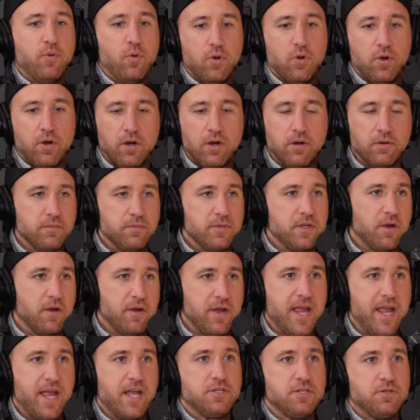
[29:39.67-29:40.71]
or
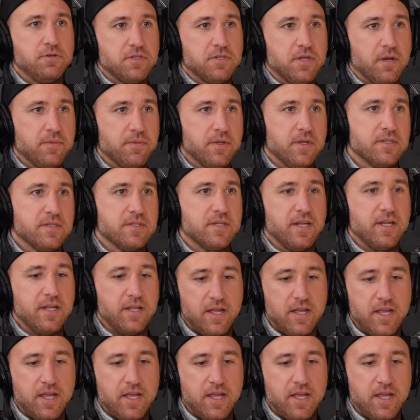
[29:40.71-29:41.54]
hand you something and saying,